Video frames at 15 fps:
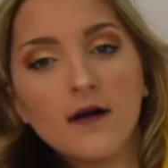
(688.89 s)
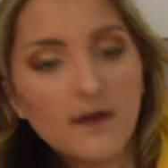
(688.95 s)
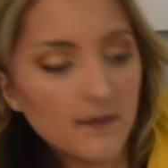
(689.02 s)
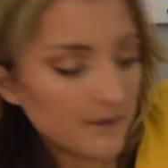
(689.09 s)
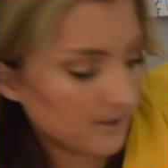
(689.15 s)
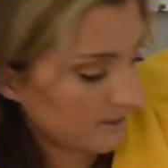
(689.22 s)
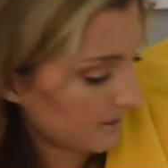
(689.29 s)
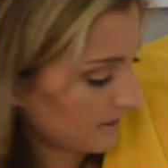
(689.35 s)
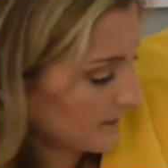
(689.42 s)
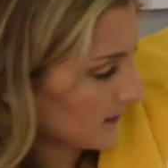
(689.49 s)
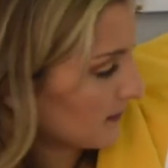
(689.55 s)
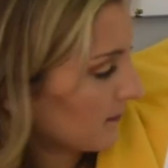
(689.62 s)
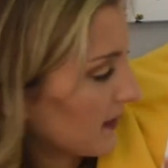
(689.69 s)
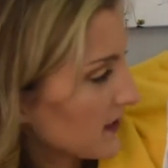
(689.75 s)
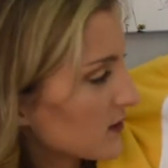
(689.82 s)
um,
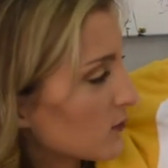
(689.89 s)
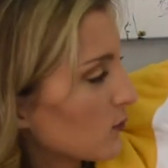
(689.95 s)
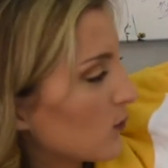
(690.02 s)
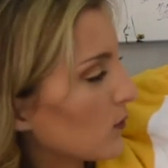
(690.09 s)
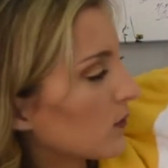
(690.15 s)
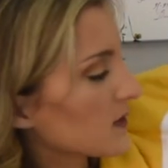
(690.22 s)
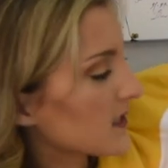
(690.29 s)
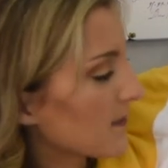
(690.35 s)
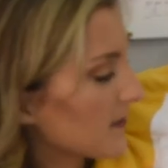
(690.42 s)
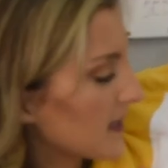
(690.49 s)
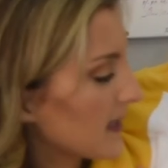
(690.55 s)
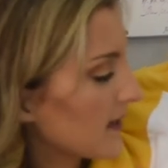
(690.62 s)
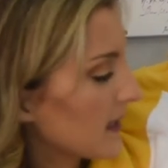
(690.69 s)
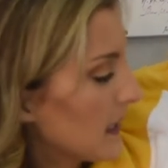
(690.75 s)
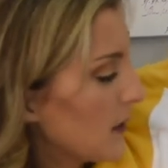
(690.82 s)
my school or
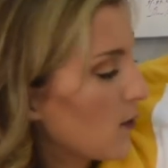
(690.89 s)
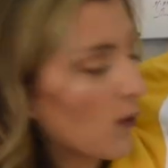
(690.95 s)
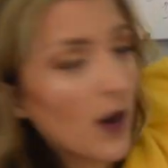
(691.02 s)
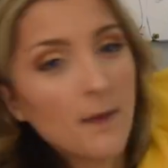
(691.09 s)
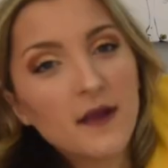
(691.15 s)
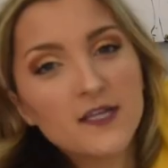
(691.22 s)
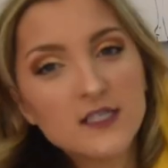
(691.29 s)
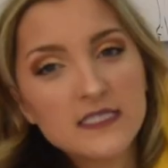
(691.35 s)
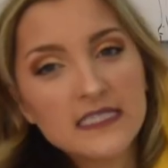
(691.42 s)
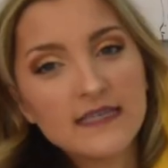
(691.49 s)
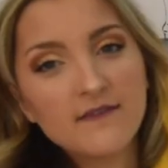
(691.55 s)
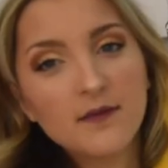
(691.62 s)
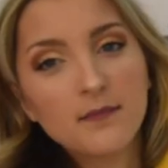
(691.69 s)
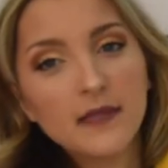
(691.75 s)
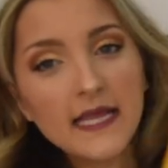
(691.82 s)
something, or I might just
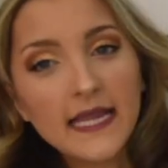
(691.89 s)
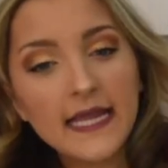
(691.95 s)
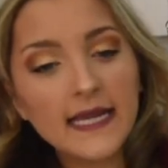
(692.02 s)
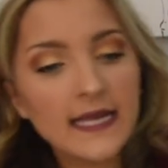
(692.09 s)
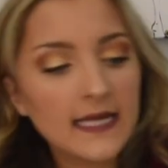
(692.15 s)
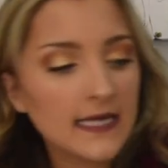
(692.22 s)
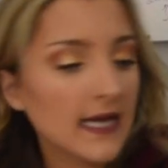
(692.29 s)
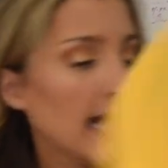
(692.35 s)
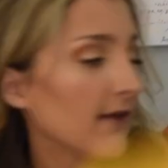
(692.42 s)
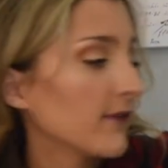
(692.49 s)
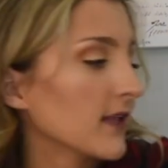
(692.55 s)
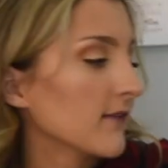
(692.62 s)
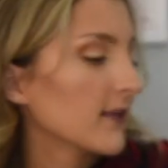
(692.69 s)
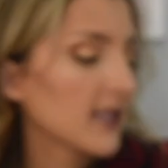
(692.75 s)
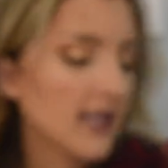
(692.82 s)
leave it plain. I
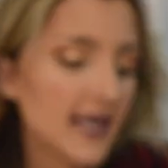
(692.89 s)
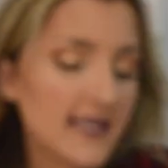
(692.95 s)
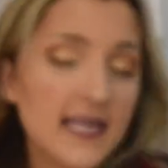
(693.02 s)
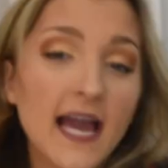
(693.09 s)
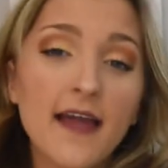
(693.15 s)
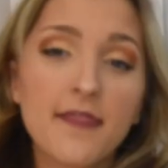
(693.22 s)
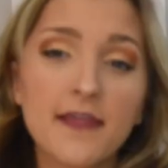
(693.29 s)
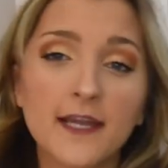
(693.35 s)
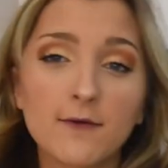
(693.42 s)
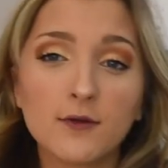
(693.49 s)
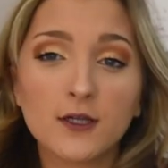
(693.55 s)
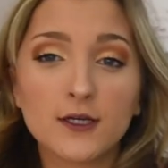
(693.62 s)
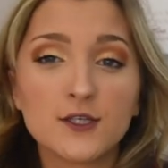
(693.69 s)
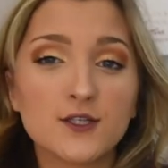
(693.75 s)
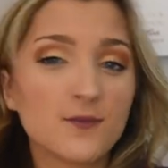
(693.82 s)
really, really like that. I think it
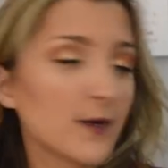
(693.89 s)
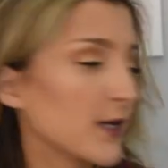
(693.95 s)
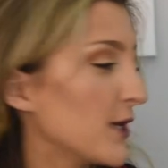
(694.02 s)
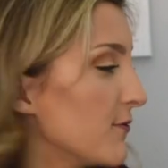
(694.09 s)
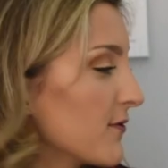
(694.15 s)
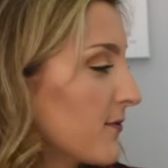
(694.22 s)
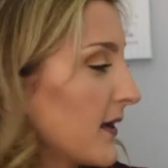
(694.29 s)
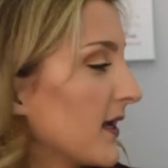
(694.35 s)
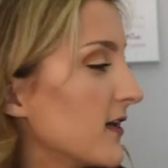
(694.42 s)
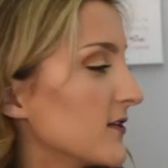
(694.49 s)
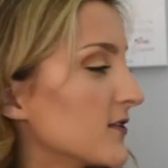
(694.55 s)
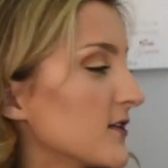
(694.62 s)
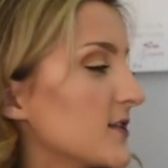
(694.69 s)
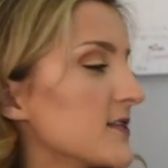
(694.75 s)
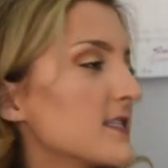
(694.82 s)
will look super cute with my
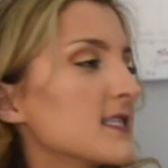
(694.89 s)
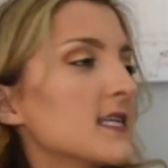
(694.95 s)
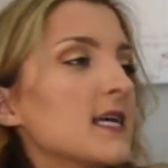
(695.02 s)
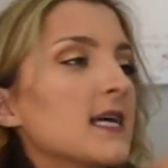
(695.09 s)
hunters.